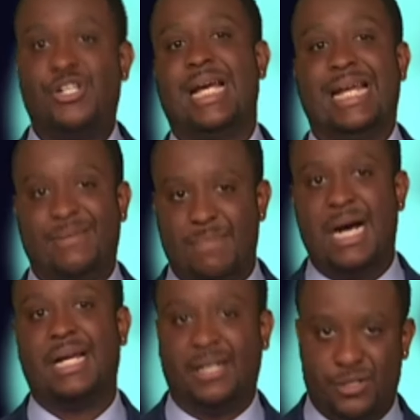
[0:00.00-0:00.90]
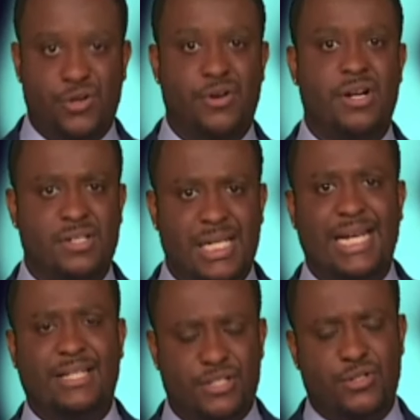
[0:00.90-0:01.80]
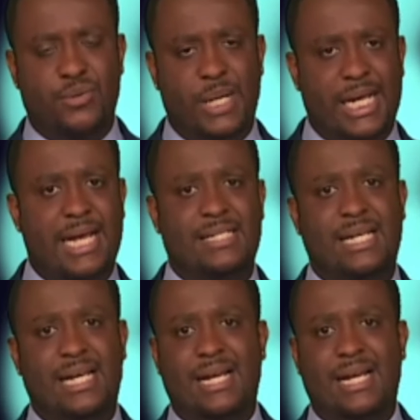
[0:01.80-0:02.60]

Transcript: Brandy threw a little shade at Monica during her set at the